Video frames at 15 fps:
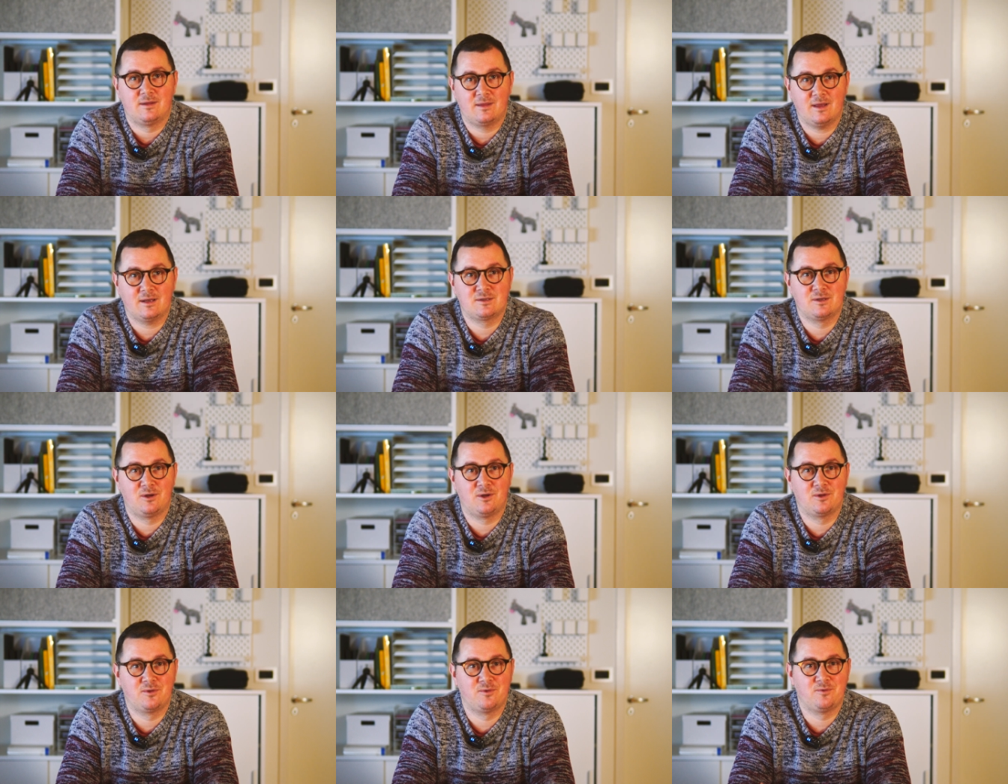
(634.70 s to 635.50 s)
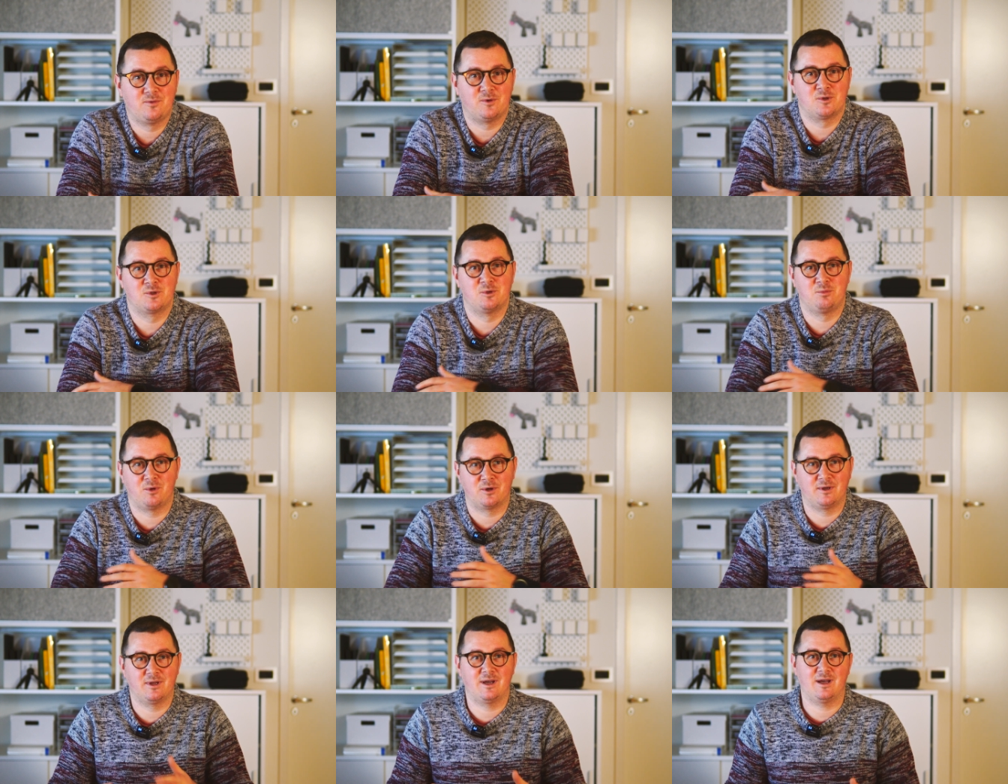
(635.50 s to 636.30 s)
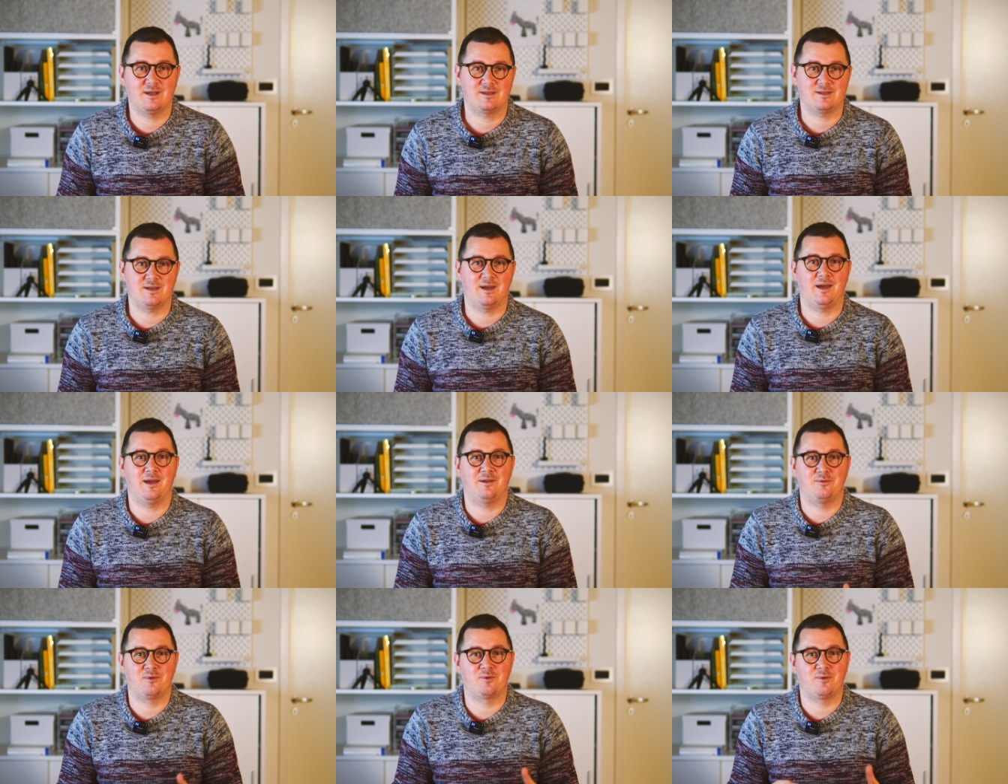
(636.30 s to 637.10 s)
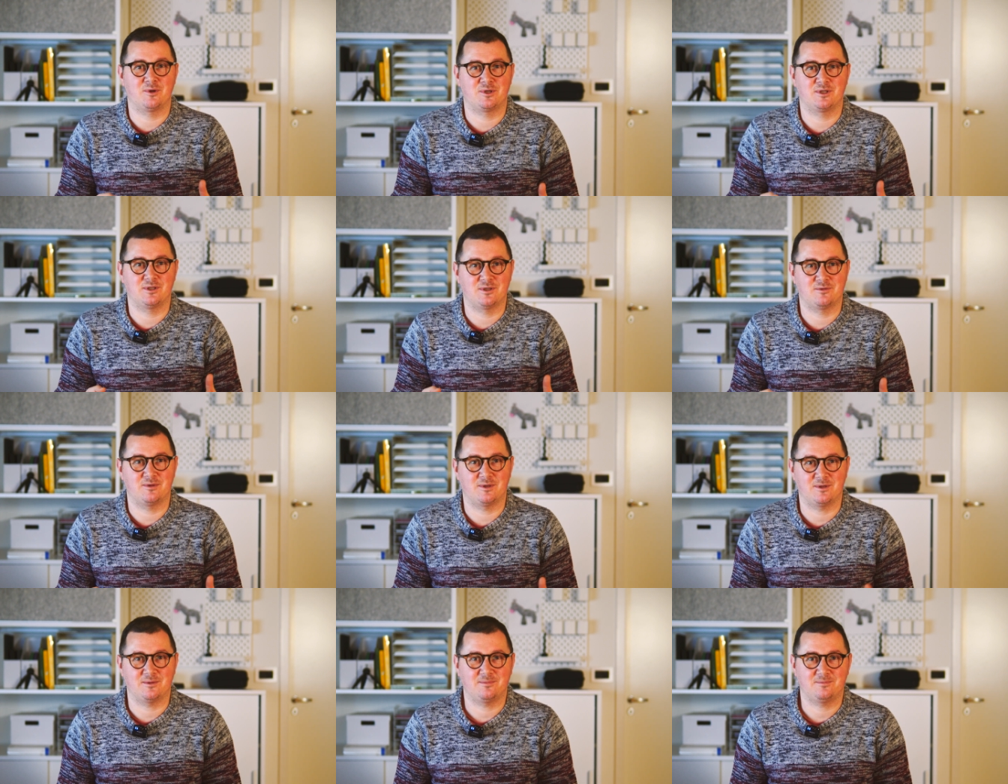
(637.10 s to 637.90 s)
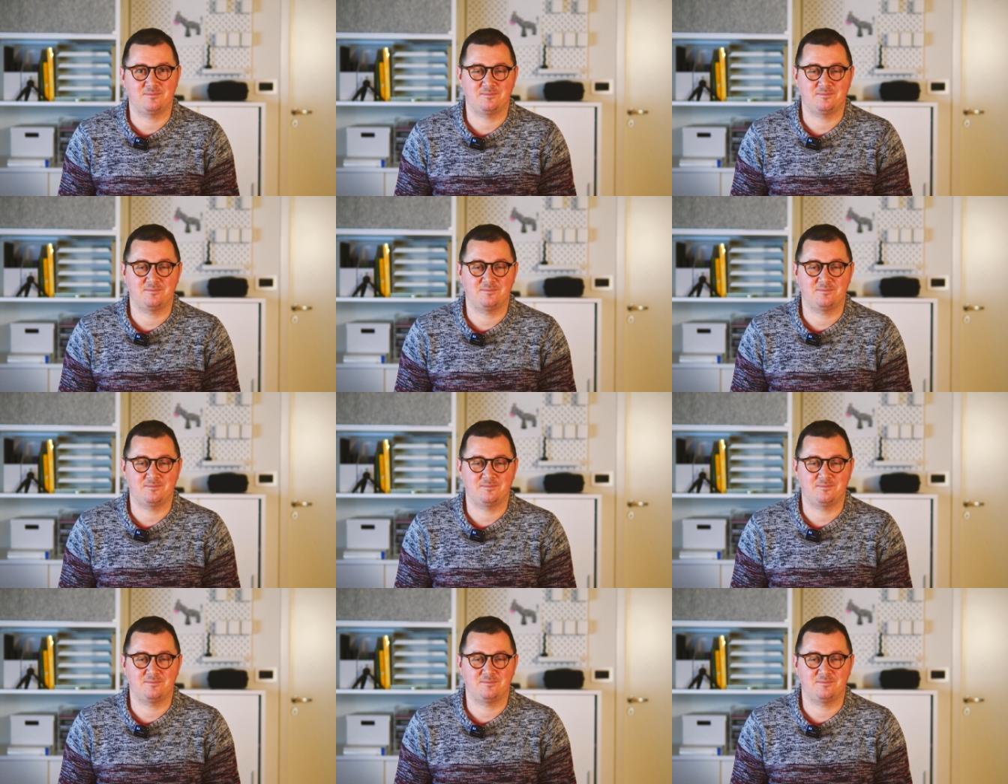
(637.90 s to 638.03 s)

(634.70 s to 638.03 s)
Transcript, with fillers: Thanks a lot for supporting us and for watching this video.